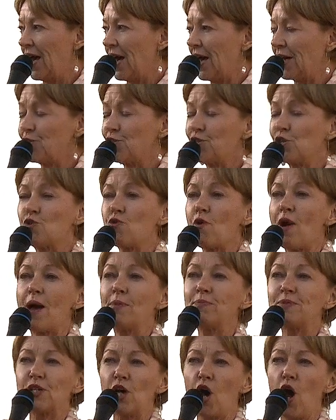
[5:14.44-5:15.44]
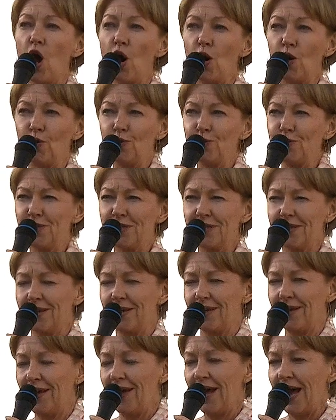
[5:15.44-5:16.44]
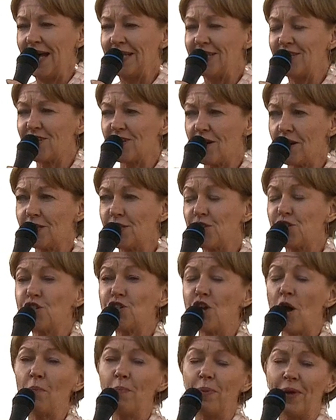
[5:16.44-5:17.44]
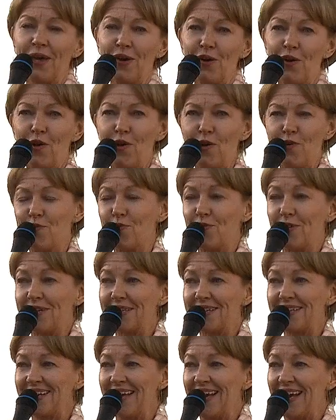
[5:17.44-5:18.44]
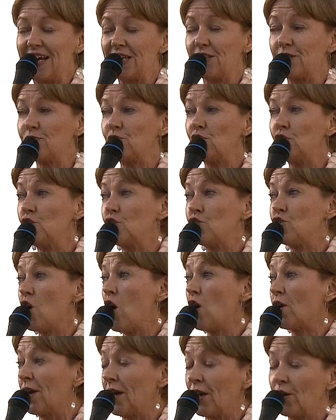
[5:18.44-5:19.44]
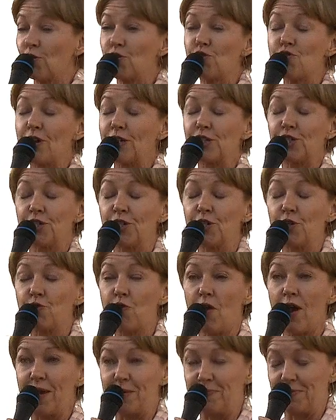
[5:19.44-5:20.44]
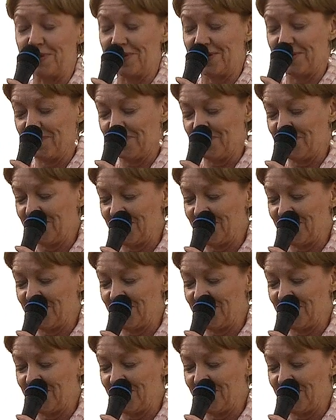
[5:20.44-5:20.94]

as she grabs a hose and starts stomping all over it as if she's jogging or crushing grapes.